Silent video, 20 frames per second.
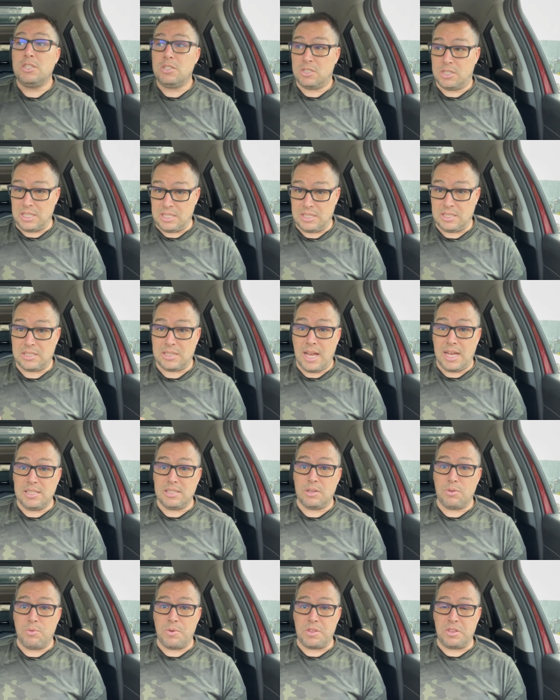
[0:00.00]
discuss
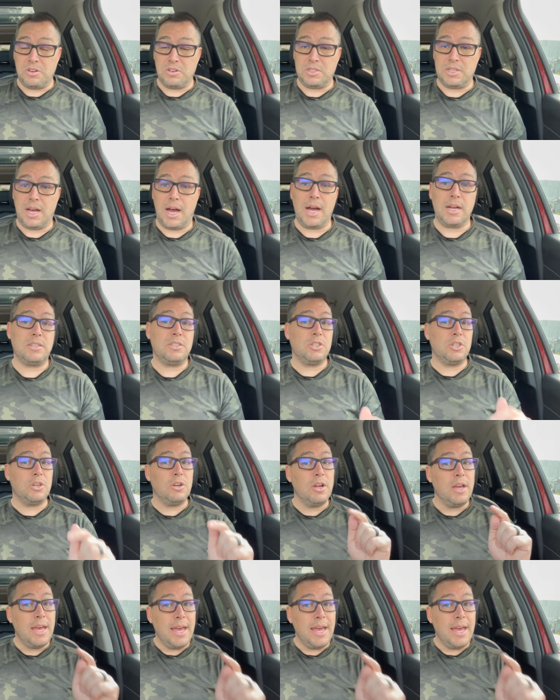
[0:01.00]
it with your doctor,